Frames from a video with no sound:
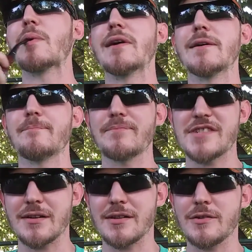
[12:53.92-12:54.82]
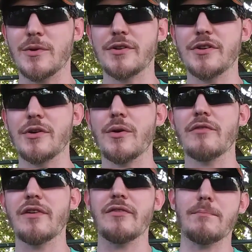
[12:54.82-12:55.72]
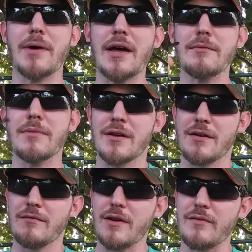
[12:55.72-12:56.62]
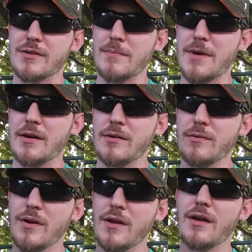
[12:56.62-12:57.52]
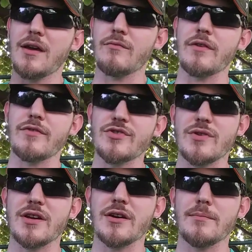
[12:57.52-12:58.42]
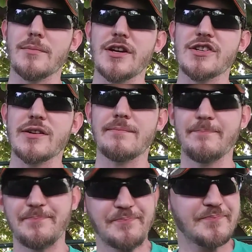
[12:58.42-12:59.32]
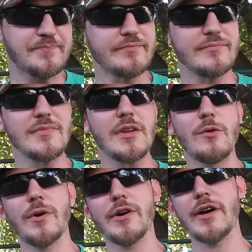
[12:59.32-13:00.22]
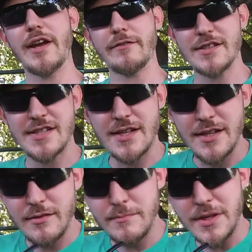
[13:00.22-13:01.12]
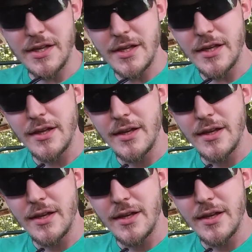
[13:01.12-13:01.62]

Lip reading: Second thing you want to know, our favorite pipe, favorite tobacco, and favorite drink combination. Well, I'd have to say it'd be